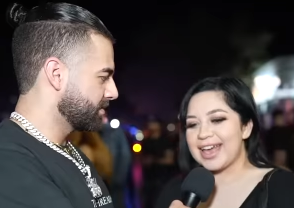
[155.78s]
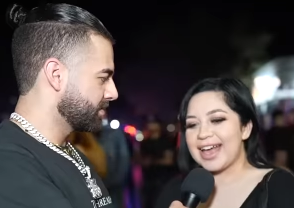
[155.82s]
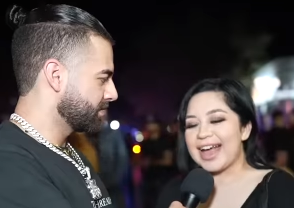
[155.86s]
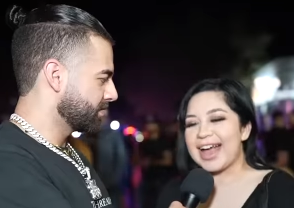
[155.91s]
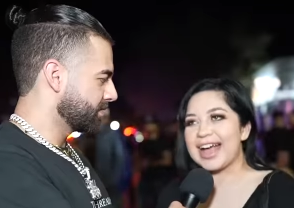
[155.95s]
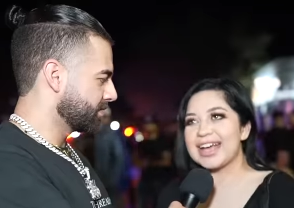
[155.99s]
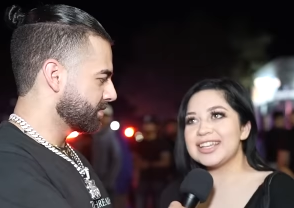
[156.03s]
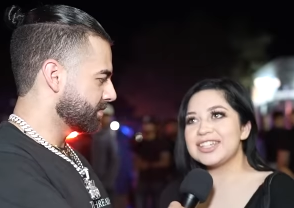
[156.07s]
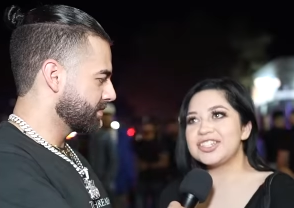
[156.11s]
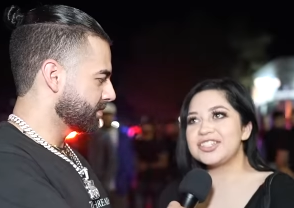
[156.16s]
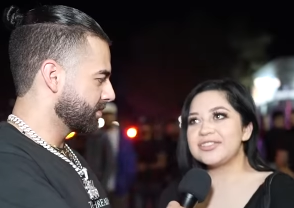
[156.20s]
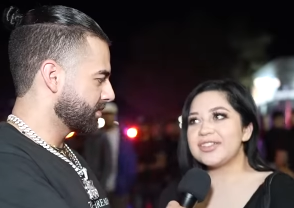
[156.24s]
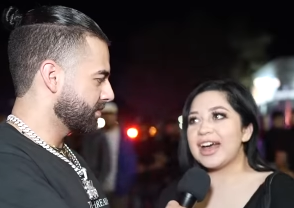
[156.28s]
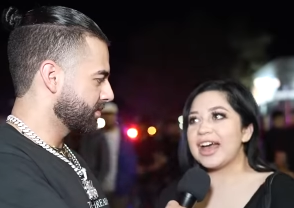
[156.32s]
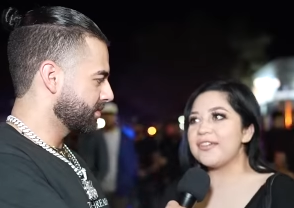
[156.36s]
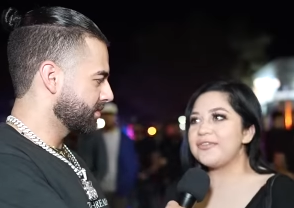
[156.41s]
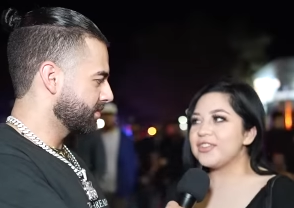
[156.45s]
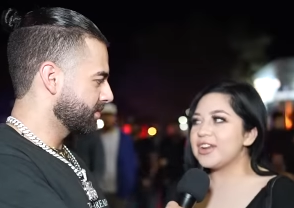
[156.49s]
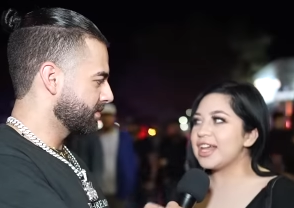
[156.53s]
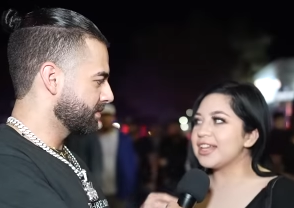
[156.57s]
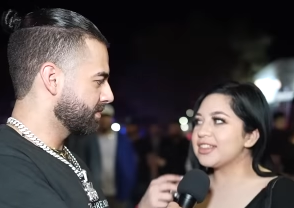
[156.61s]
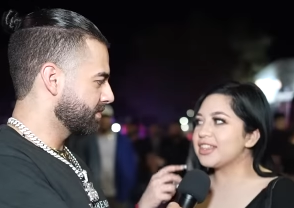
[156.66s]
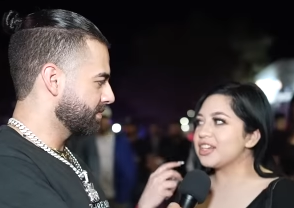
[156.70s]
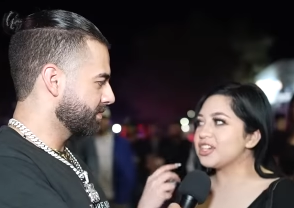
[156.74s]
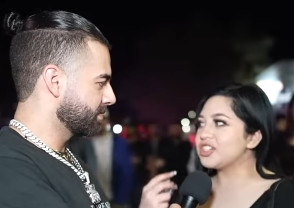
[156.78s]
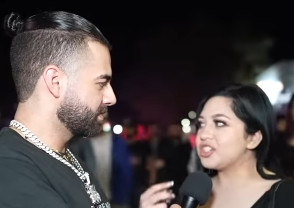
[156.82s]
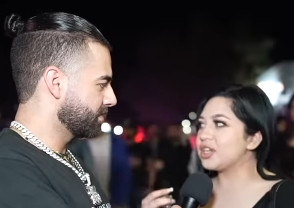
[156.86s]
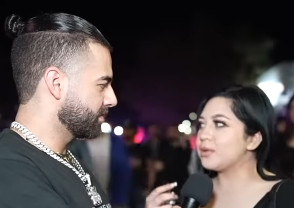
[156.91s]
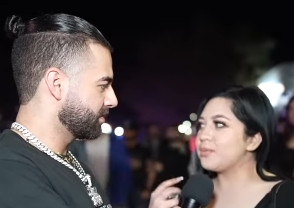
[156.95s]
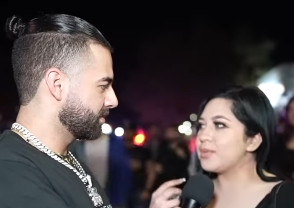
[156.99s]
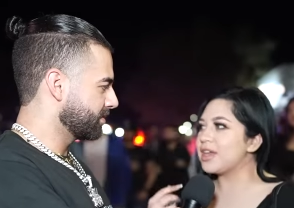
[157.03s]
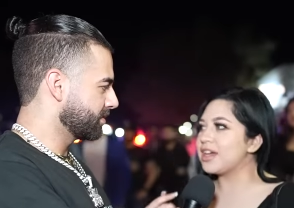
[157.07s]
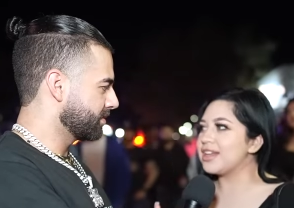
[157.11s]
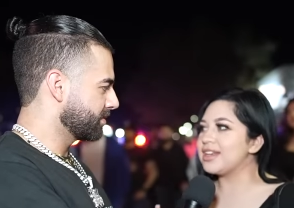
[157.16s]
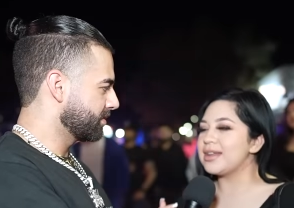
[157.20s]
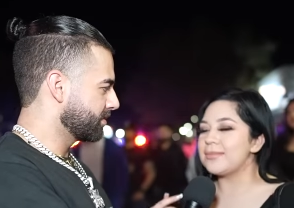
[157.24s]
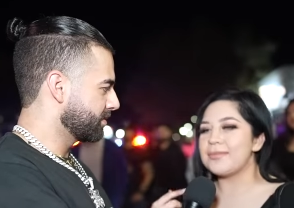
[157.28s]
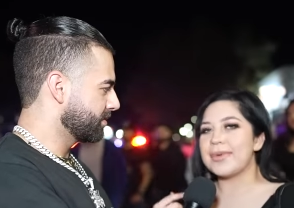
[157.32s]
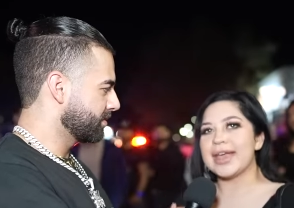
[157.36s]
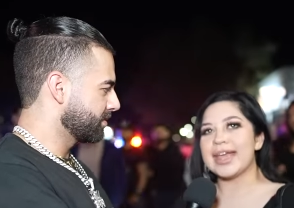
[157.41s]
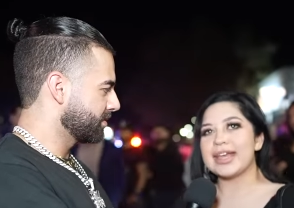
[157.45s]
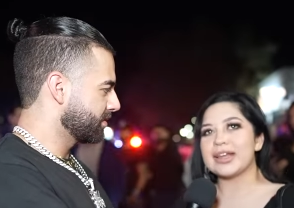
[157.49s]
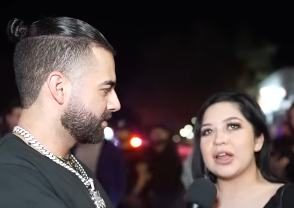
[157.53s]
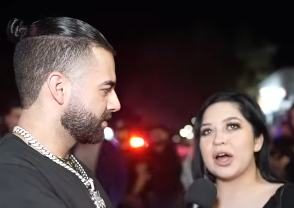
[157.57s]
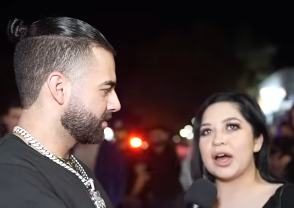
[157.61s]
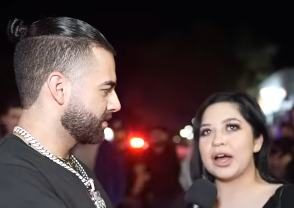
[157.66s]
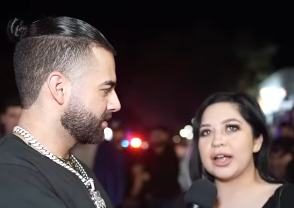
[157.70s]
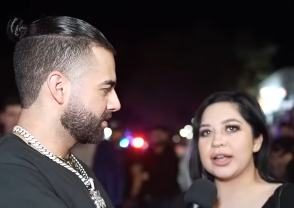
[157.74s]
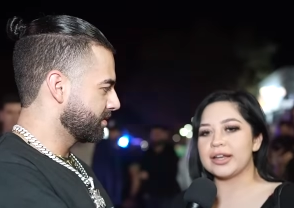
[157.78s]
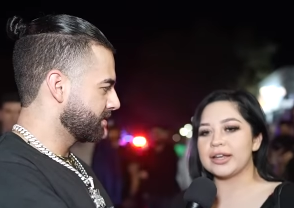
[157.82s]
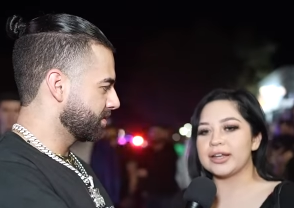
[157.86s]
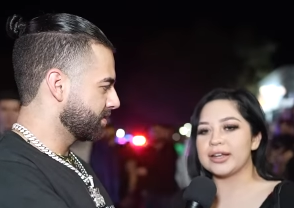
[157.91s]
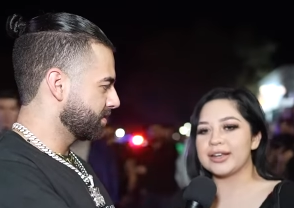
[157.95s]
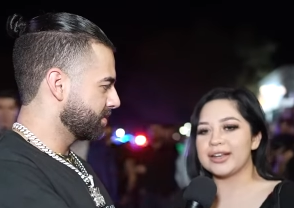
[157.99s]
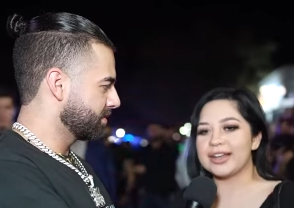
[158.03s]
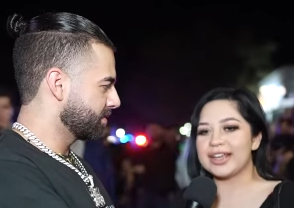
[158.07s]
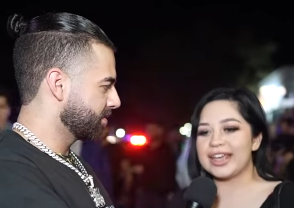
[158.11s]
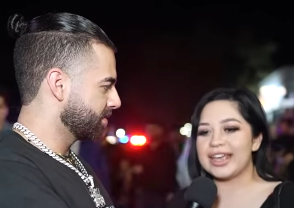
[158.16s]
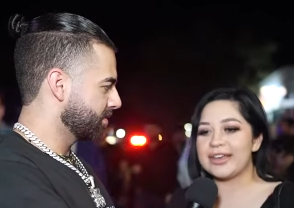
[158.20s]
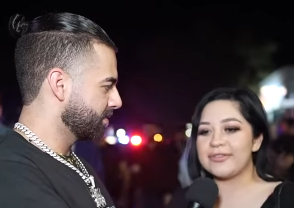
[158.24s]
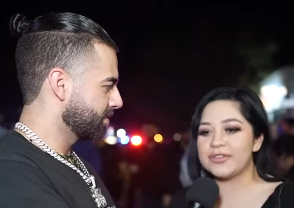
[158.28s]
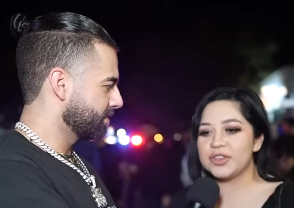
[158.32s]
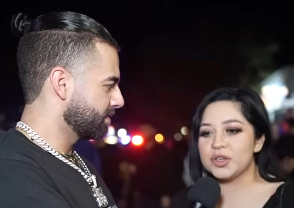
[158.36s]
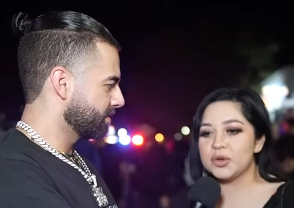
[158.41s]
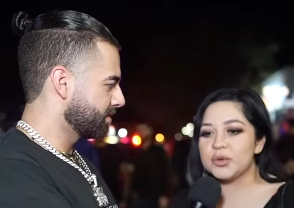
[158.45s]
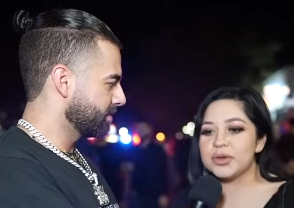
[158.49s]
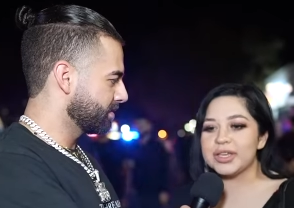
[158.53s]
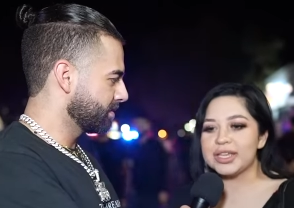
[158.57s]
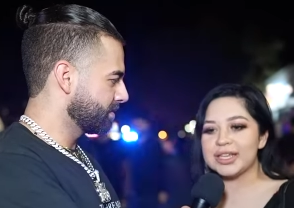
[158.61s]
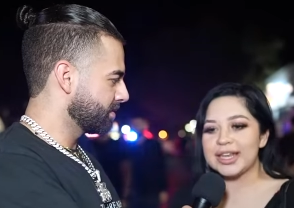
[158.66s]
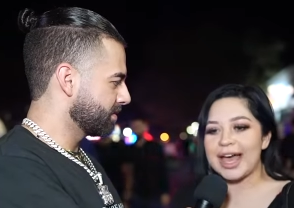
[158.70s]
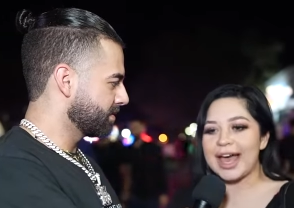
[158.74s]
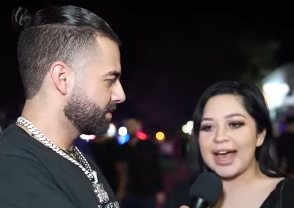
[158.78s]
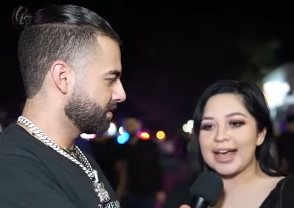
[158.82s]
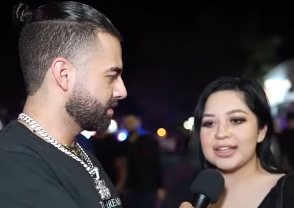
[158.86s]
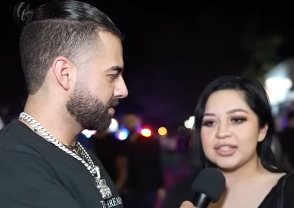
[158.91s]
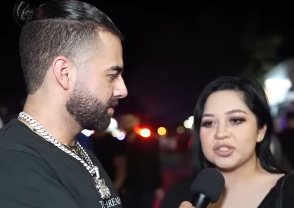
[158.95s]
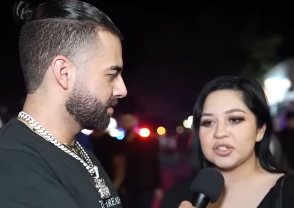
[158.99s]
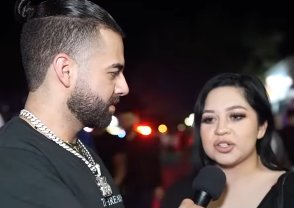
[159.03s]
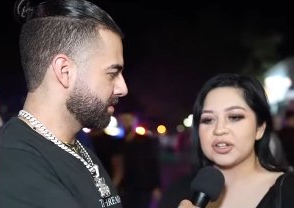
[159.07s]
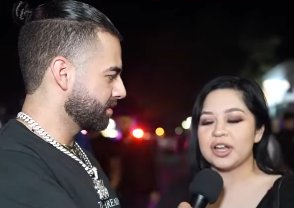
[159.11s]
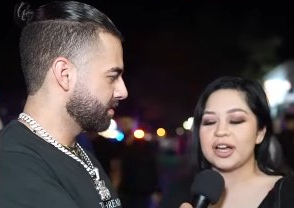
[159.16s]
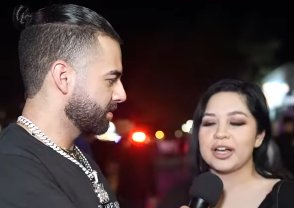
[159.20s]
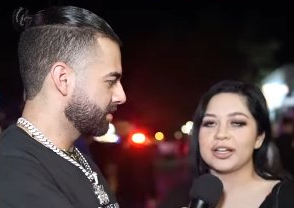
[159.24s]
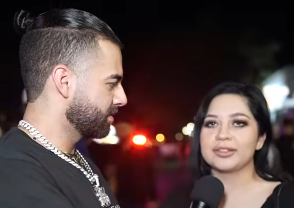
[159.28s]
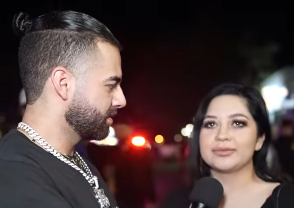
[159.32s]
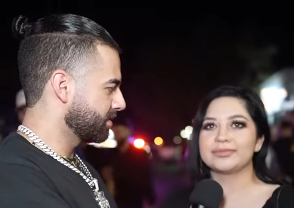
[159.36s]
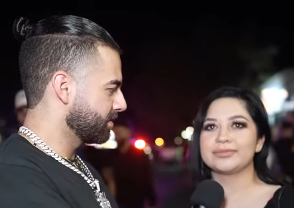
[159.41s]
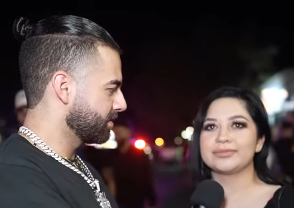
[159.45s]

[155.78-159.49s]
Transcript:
Speaker 1: I, sh I feel like there should be a debate on if you eat ass or not.